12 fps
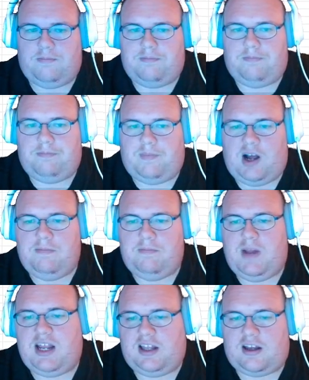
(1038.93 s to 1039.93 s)
I'm
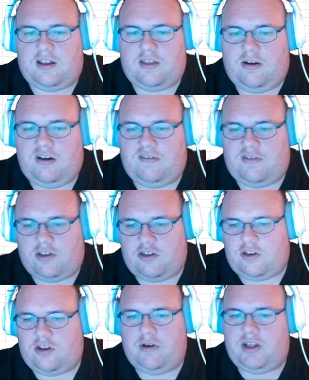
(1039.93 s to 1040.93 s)
mainly concerned with just
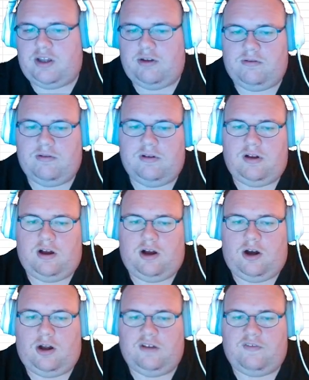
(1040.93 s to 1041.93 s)
showing you
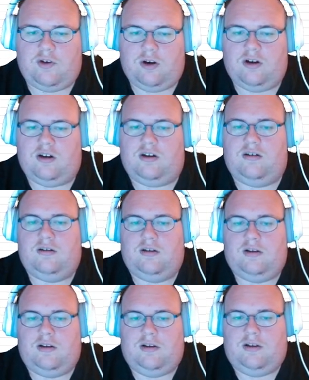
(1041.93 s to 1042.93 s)
all of her
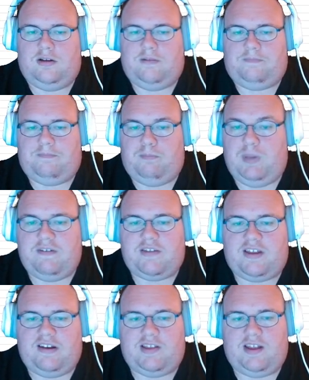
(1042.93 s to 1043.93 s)
buffs
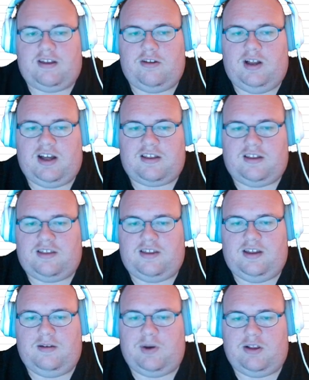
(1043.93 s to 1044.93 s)
and everything. You'll actually see
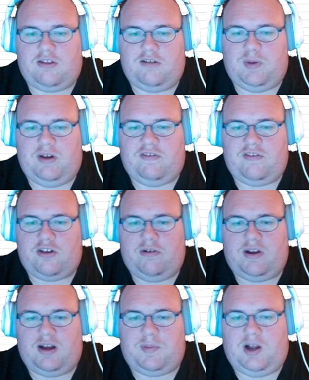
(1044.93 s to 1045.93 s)
a bunch of buffs
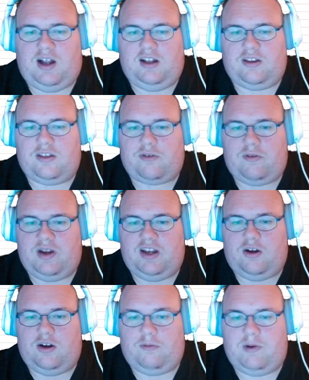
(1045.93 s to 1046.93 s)
showing up on the screen
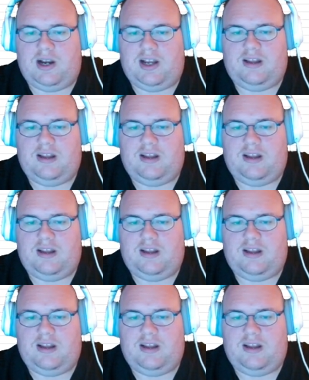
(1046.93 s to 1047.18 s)
already.